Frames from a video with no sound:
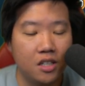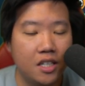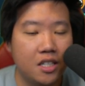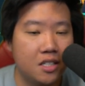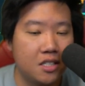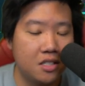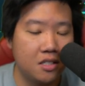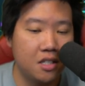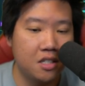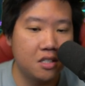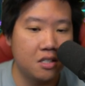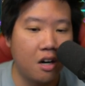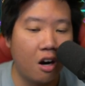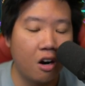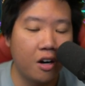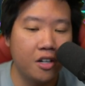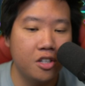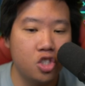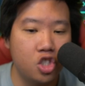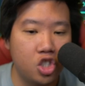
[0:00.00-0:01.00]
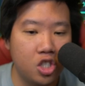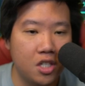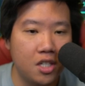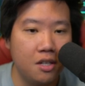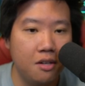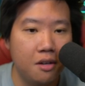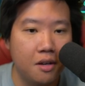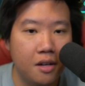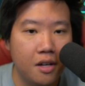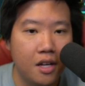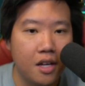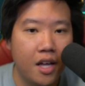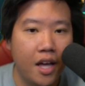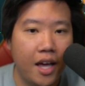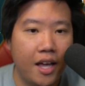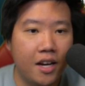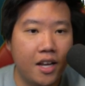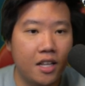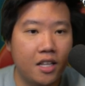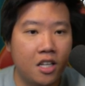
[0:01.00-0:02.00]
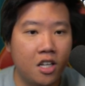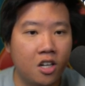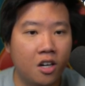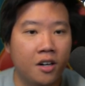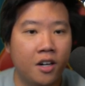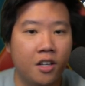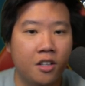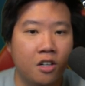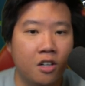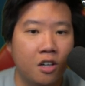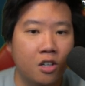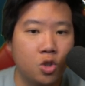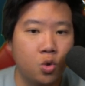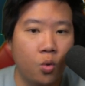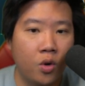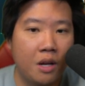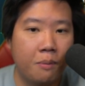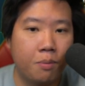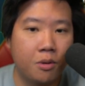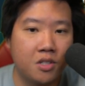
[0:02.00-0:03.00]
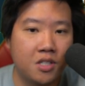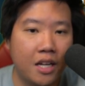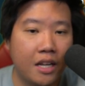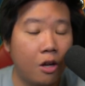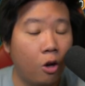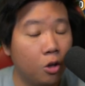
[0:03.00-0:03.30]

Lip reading: It's RNG, and then here another 20%.